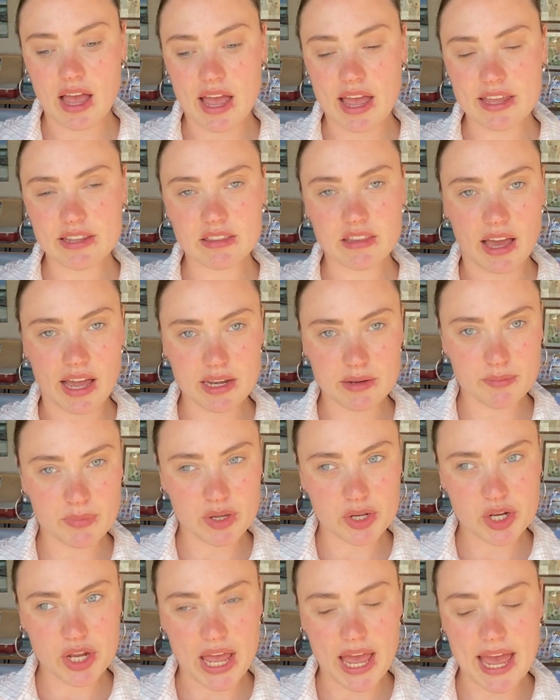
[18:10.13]

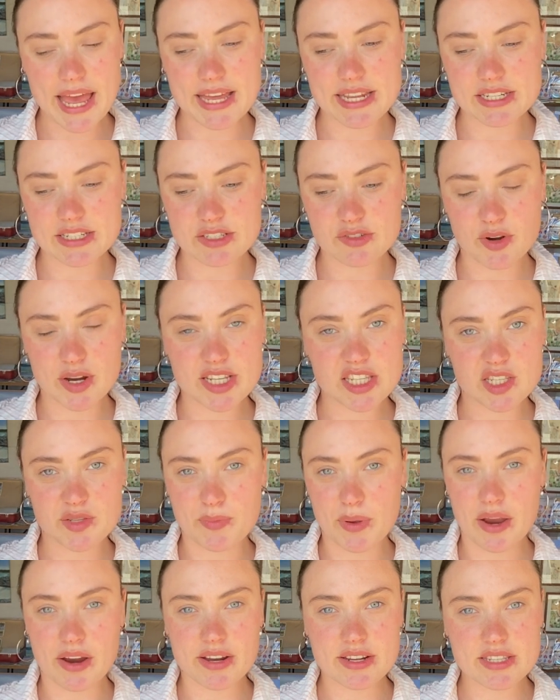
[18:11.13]
enlightenment and
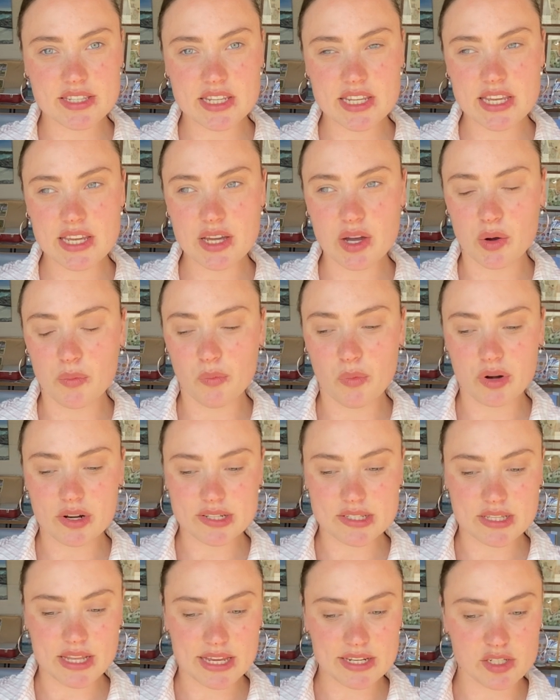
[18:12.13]
transparency on what
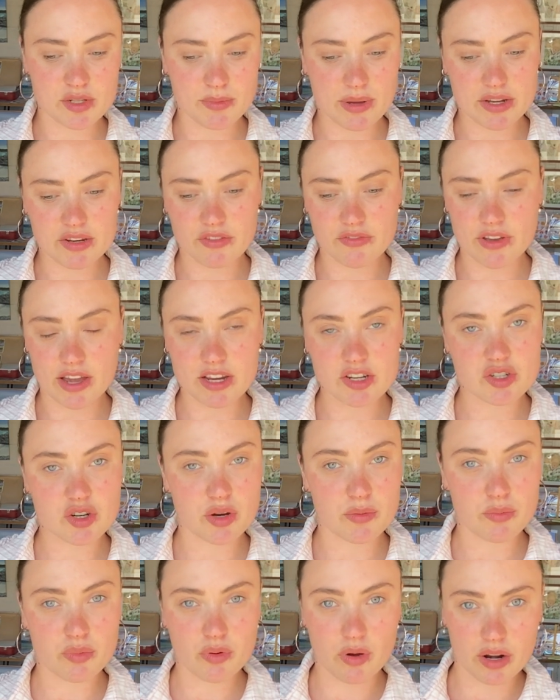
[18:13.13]
it's like to manufacture
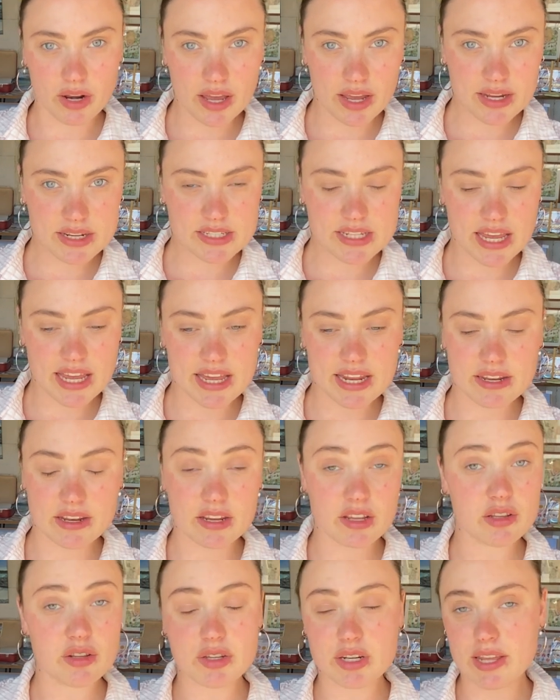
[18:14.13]
a product, and
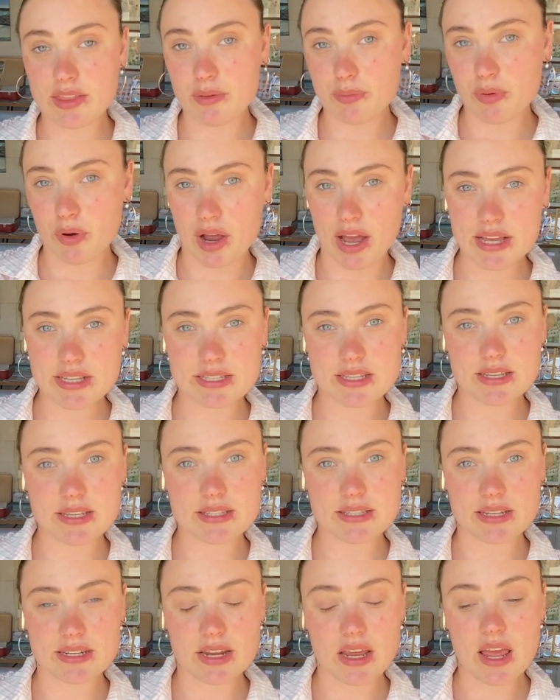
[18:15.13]
including the
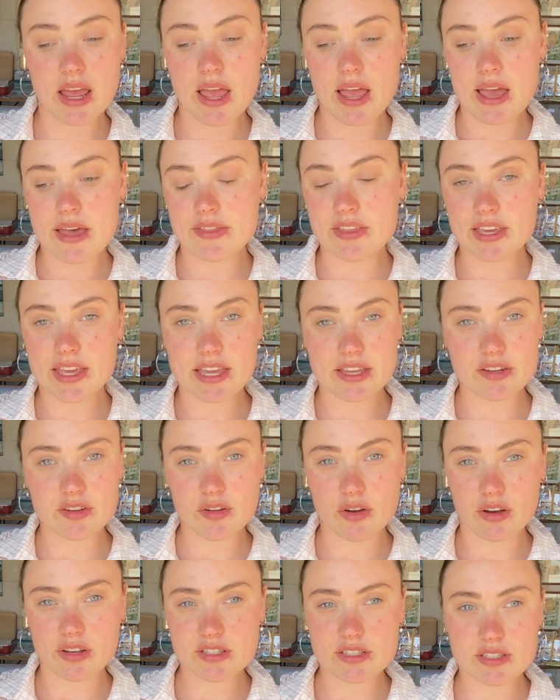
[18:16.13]
prices and the hidden
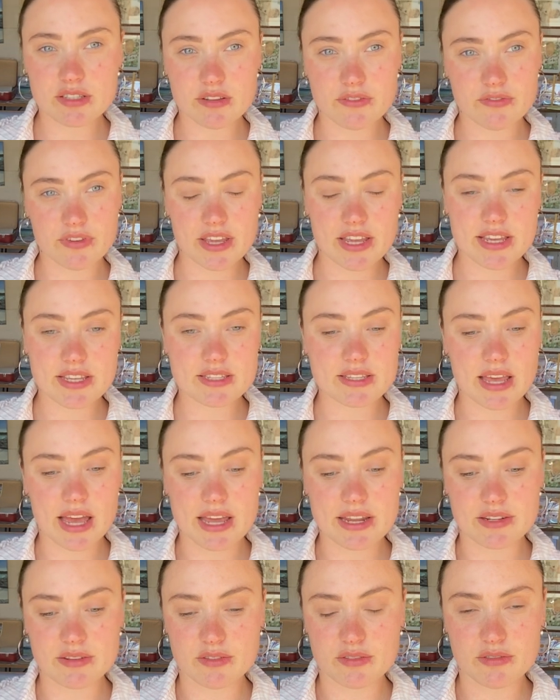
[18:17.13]
costs and the fees
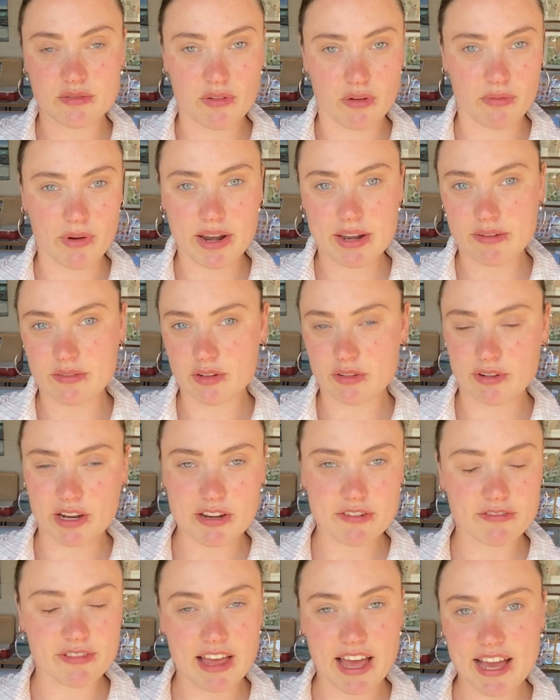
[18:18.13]
and the red and
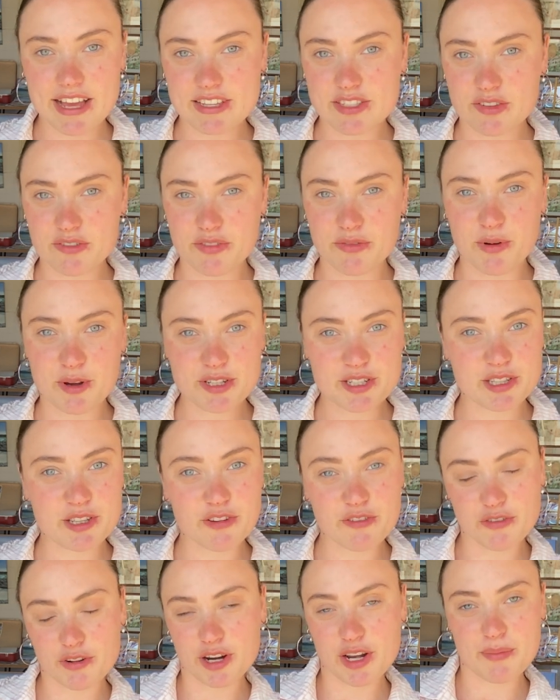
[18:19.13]
green flags of what to
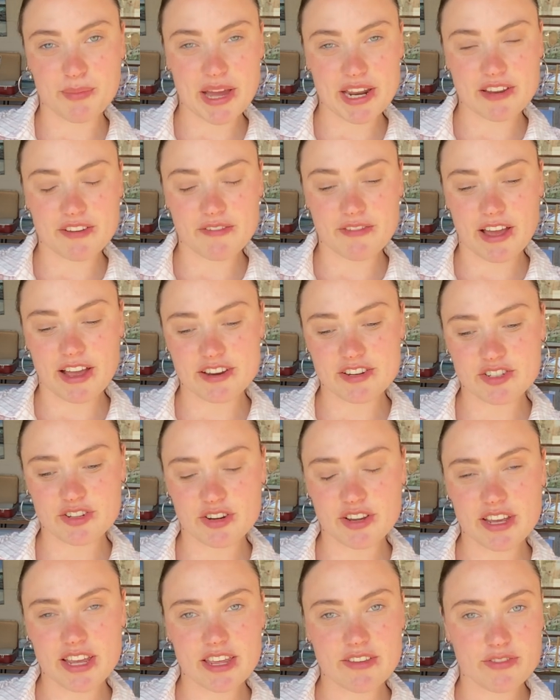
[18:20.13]
look for in a
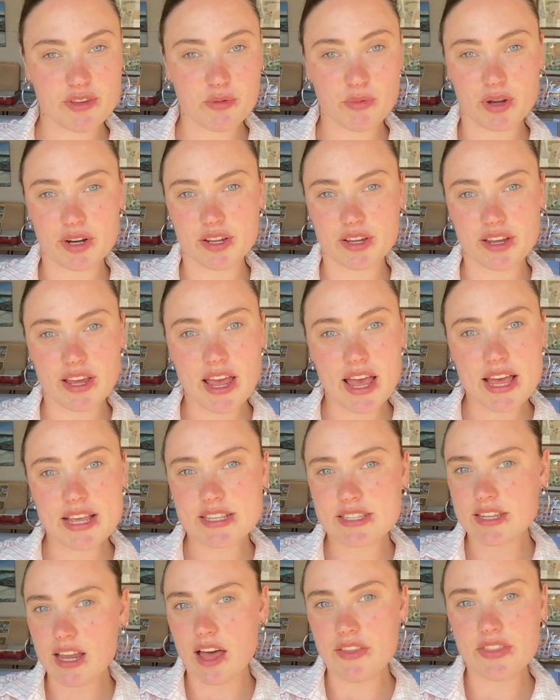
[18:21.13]
manufacturer if you want to
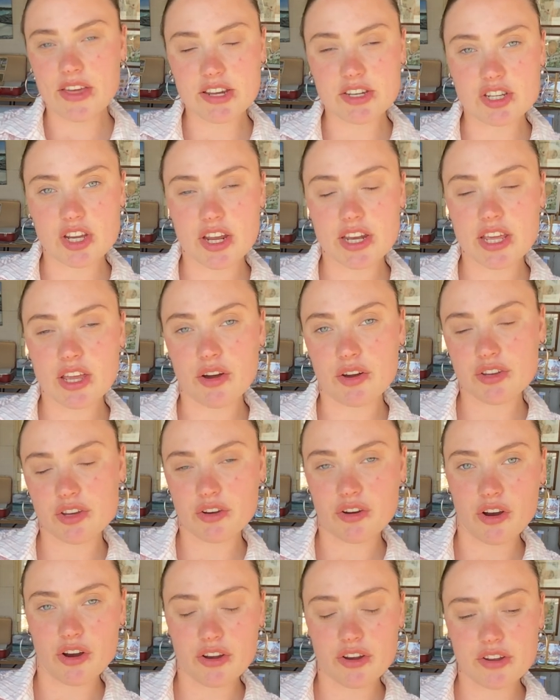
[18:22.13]
start that journey on
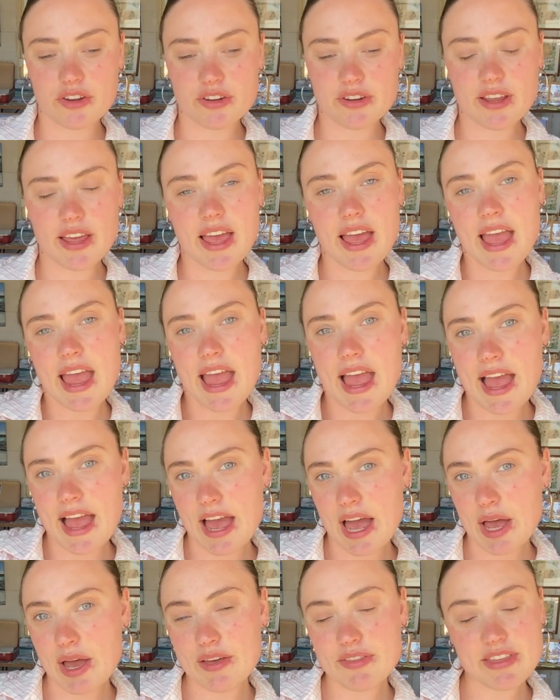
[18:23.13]
your own.
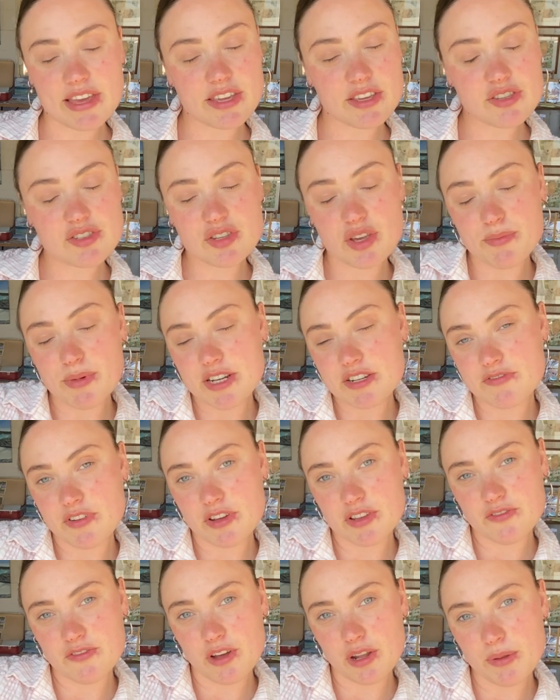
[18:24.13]
Thank you so much for
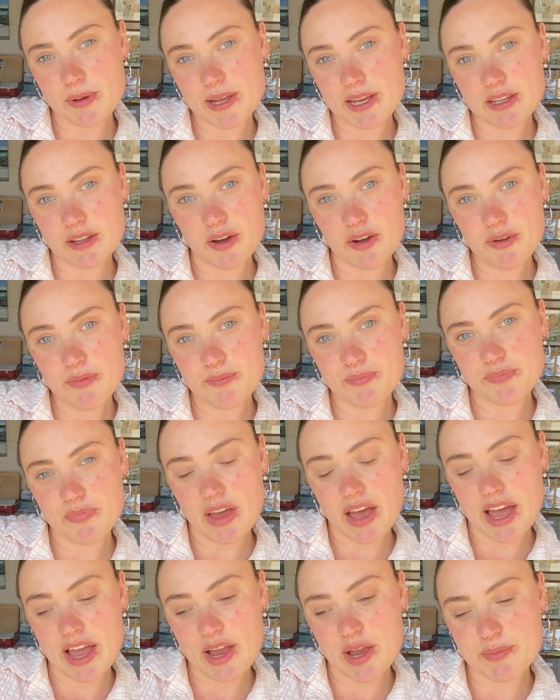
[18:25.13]
following along.
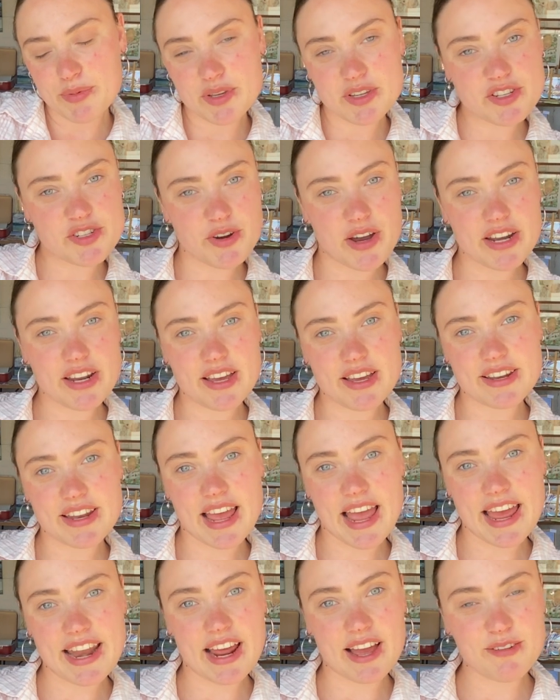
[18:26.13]
I hope you enjoyed it,
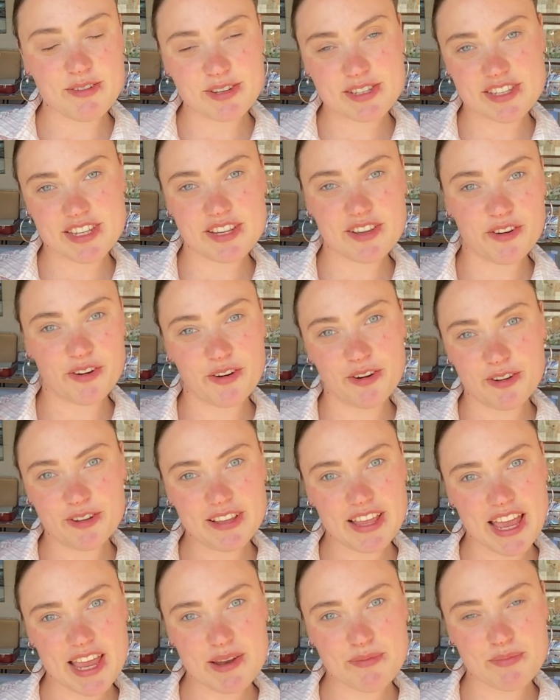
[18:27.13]
and I will see you all
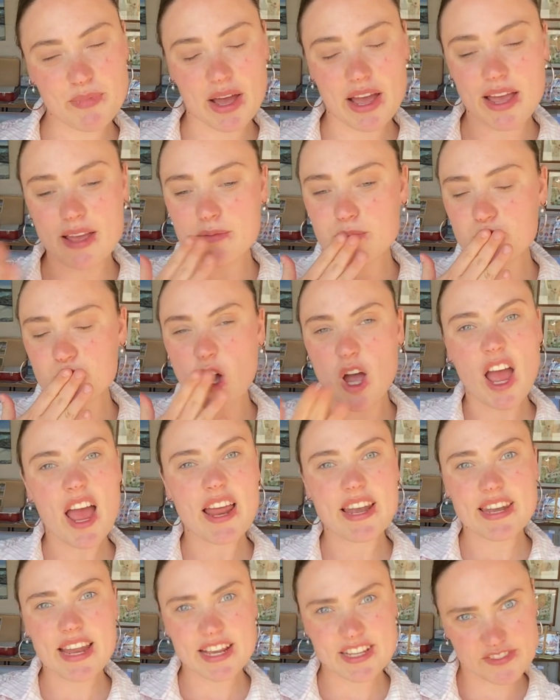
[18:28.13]
in my
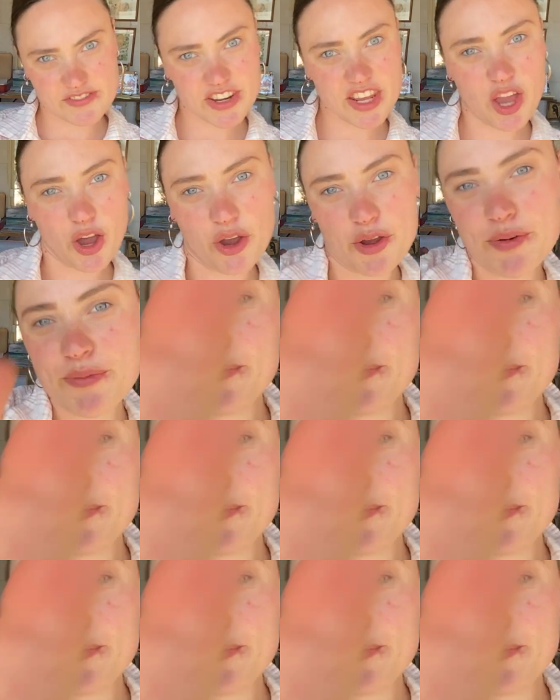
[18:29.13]
next video.